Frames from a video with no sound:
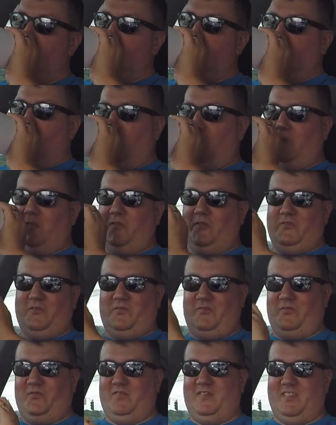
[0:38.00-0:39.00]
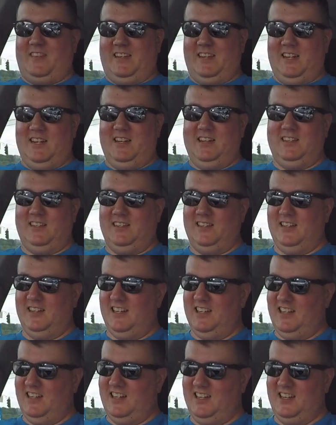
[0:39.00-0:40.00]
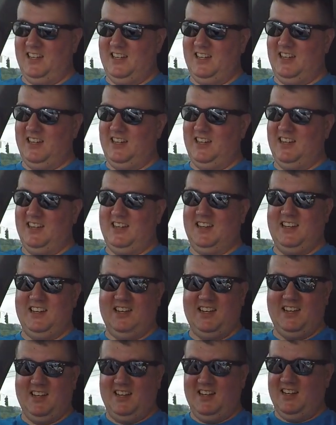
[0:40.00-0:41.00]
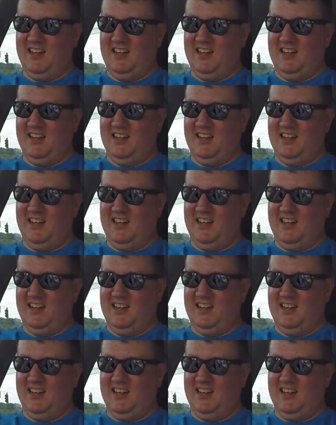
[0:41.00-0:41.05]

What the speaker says: No words are spoken by the person on screen.